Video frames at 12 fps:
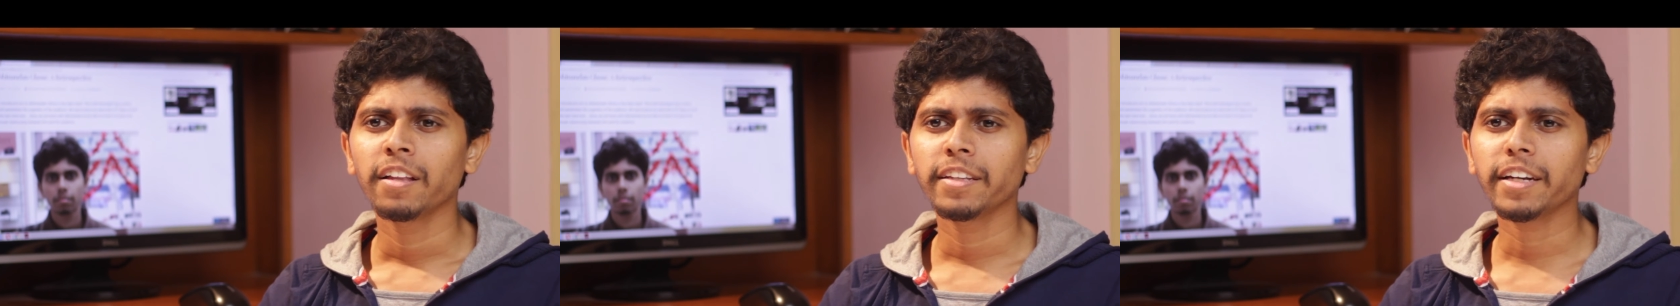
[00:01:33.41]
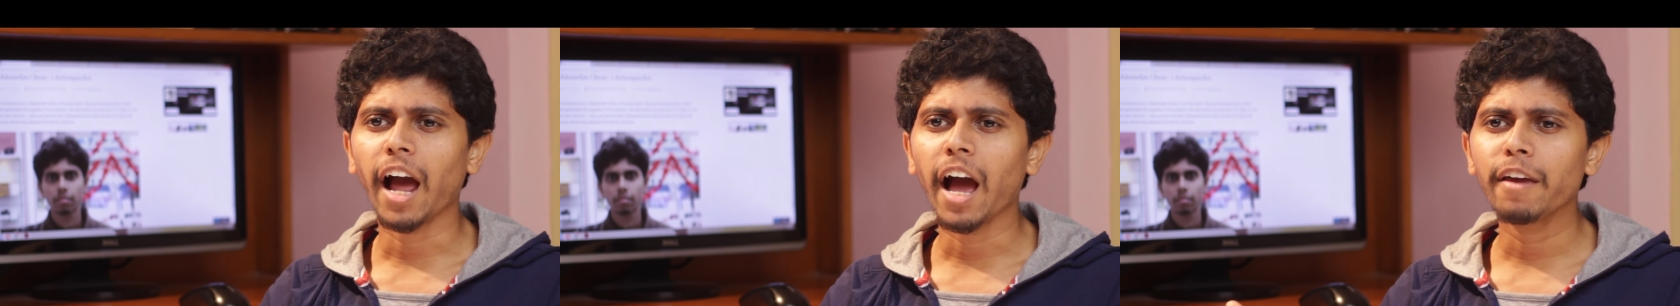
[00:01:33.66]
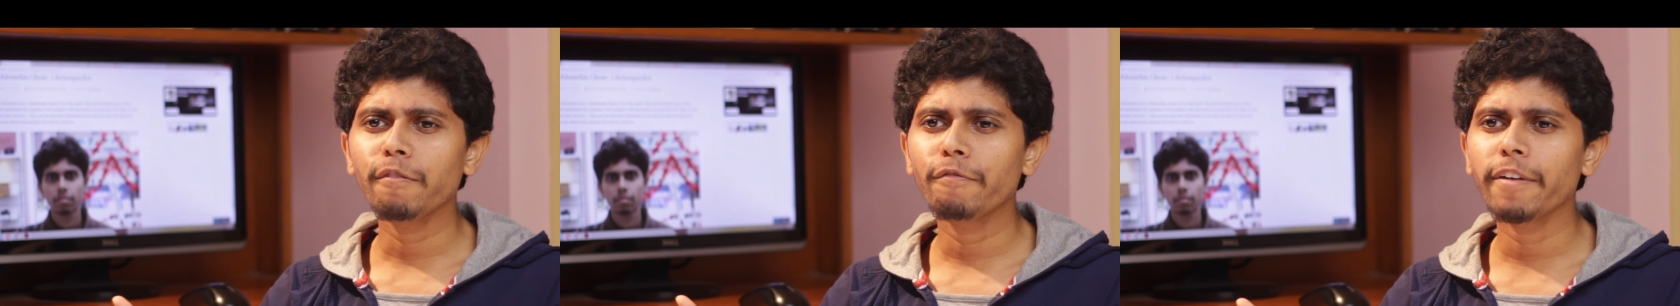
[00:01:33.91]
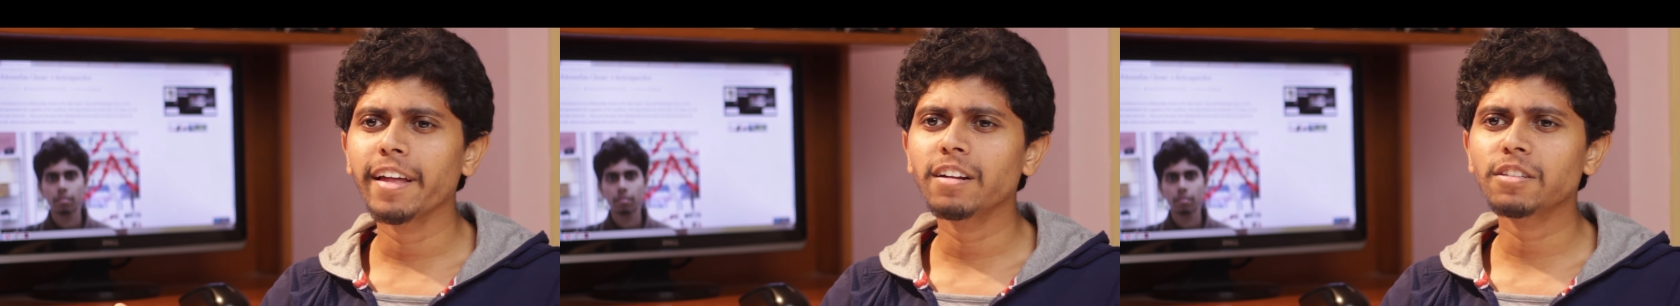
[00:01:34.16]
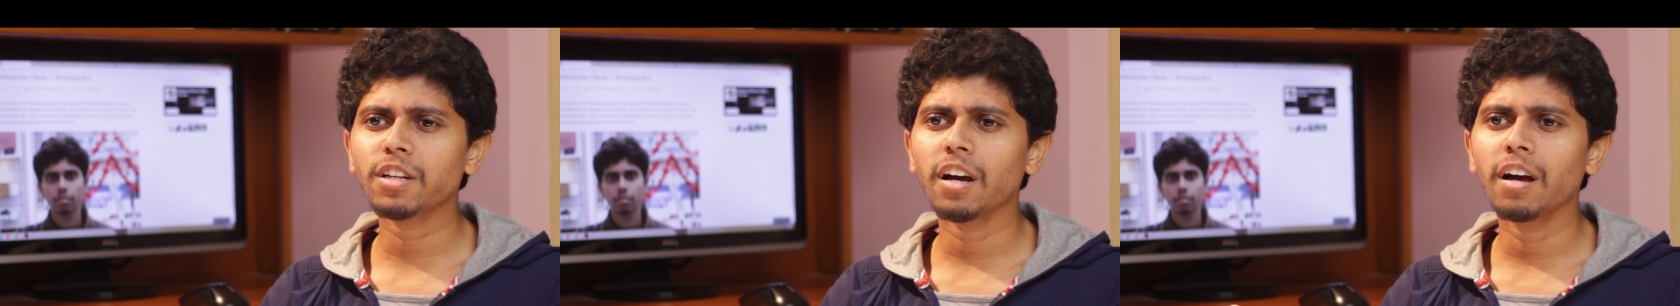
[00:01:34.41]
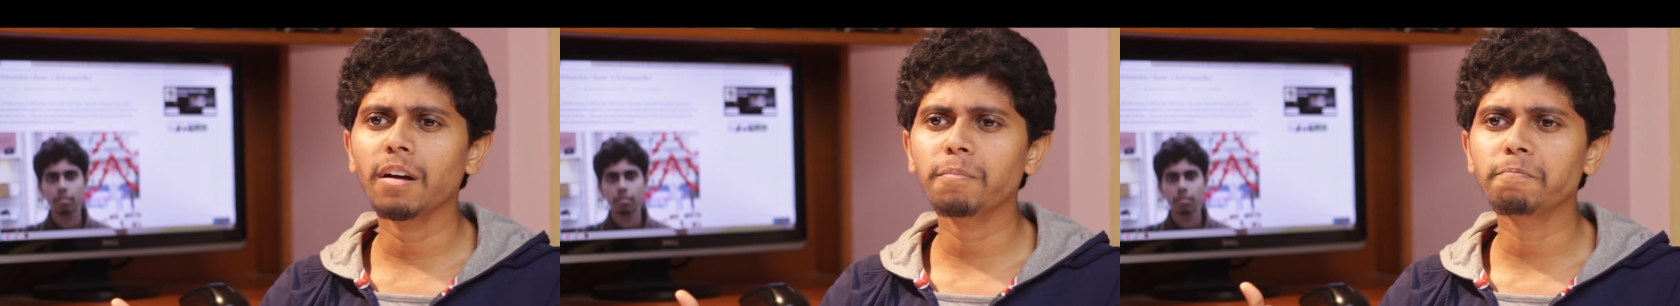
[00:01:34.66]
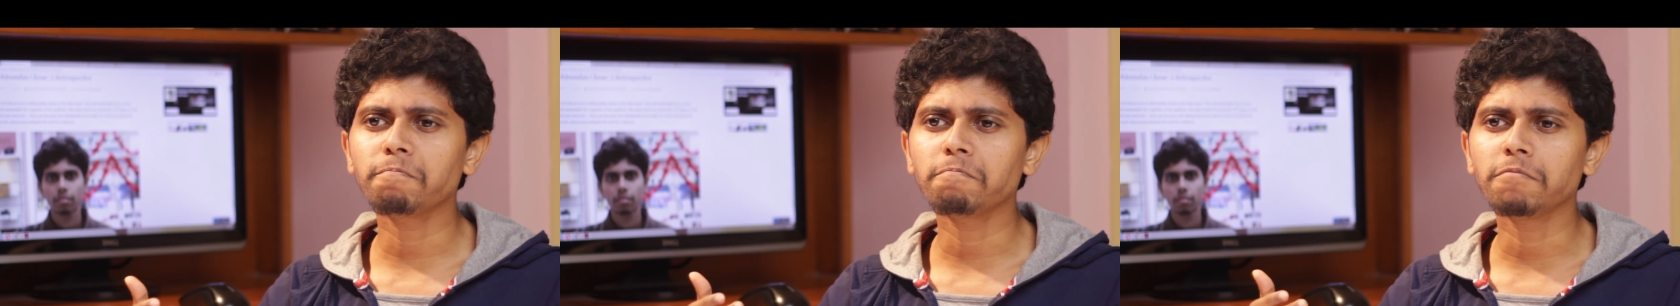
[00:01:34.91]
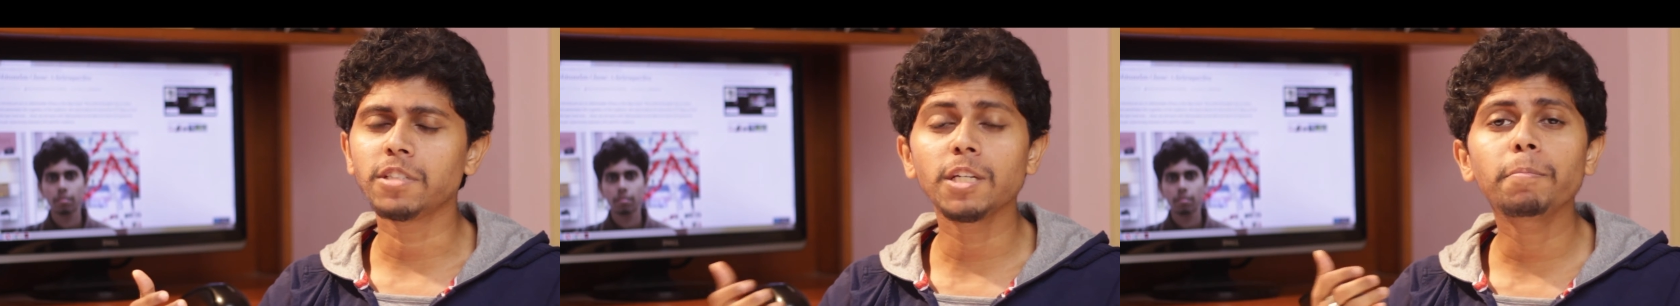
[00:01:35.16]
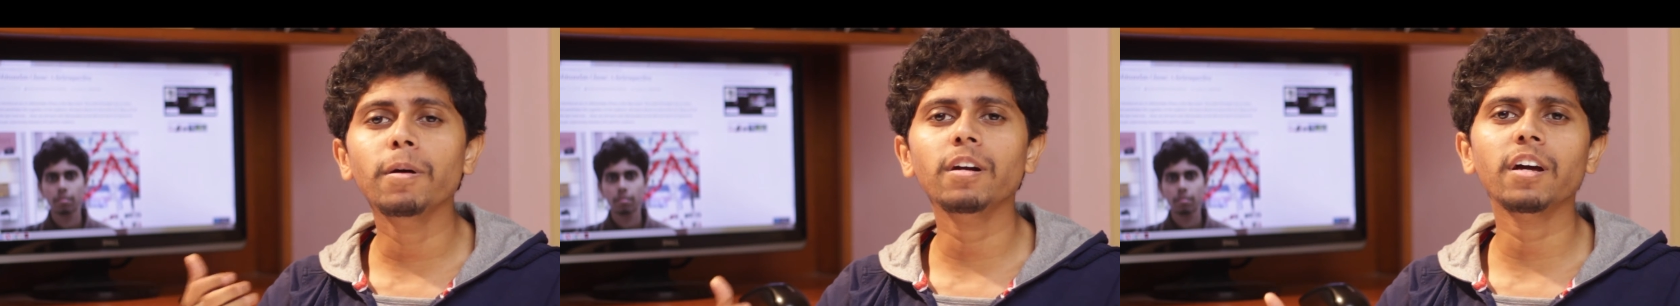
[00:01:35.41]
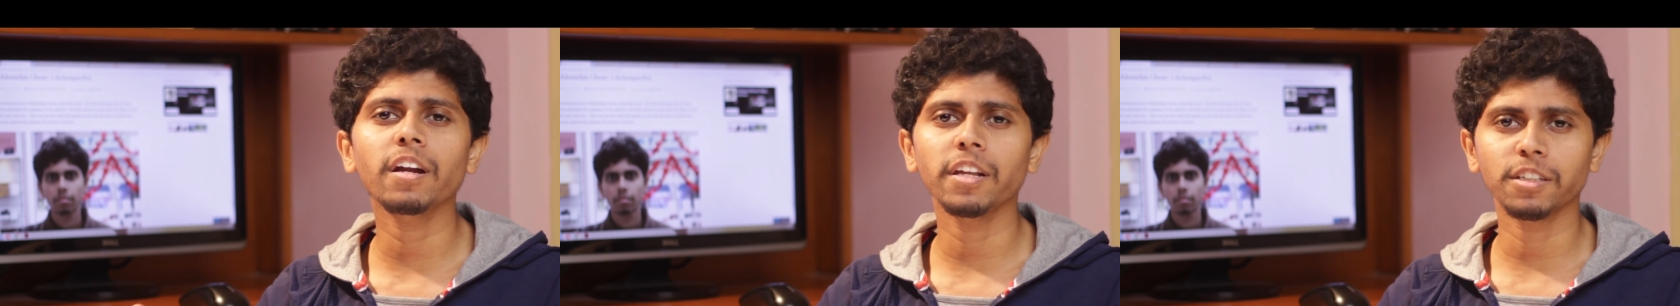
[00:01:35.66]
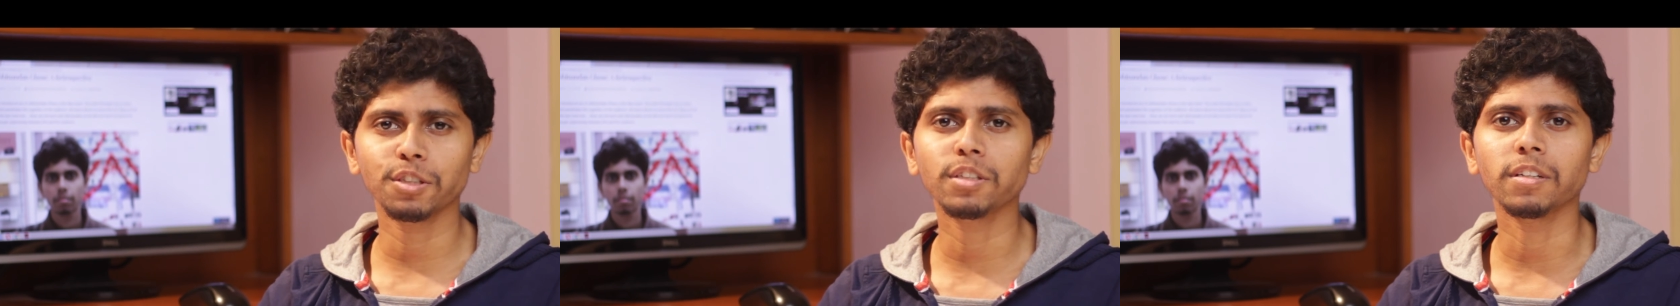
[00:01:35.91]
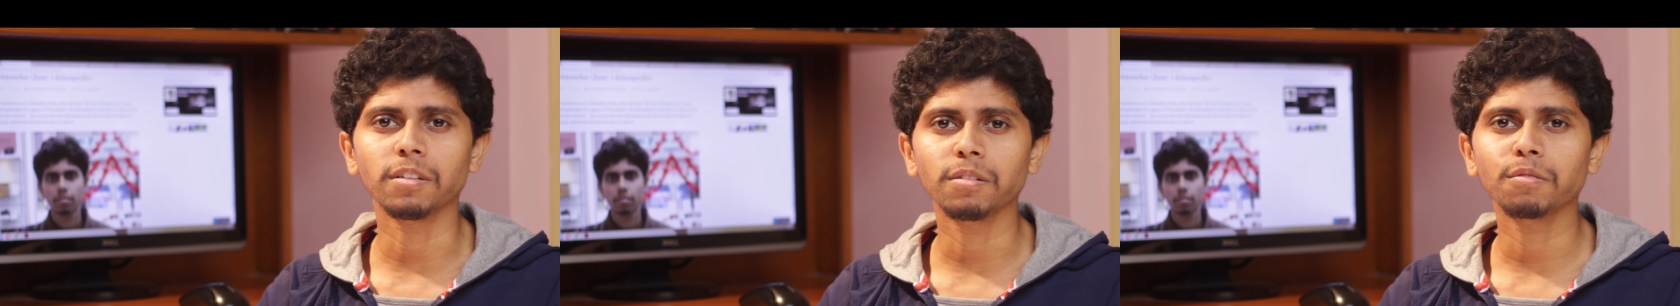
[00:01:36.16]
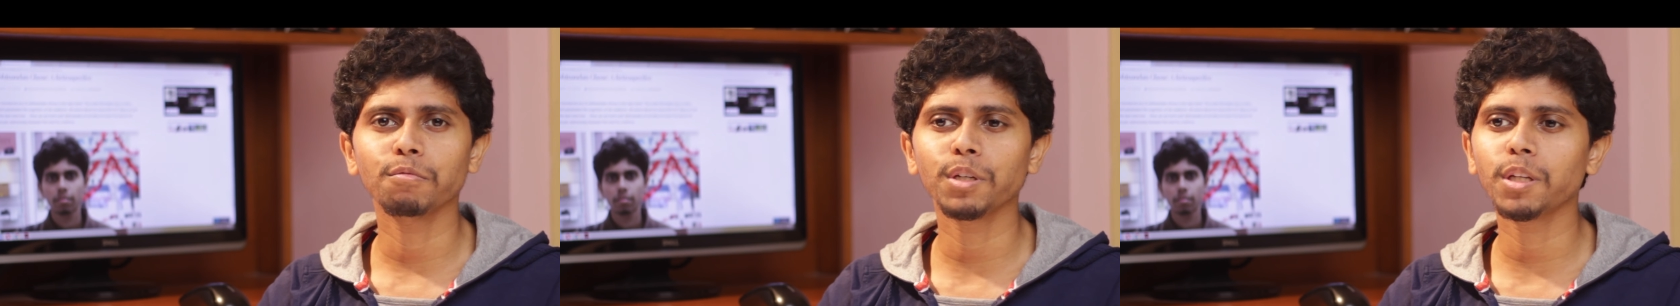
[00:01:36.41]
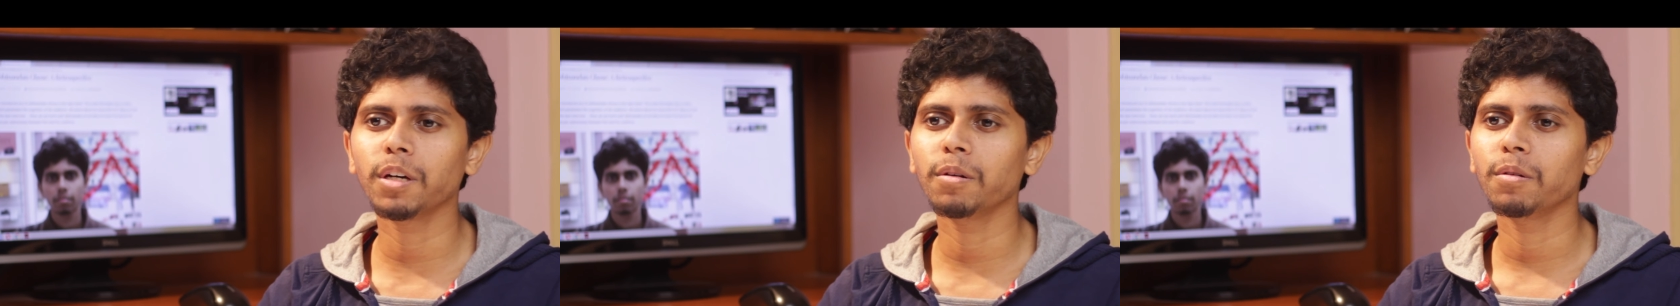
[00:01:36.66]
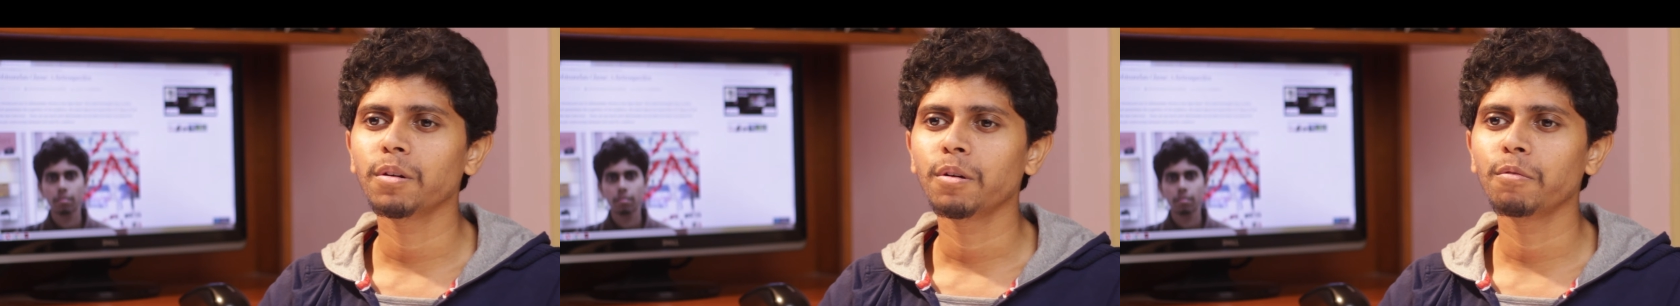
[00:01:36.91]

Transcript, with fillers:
Speaker 1: that I felt a deeper connection with a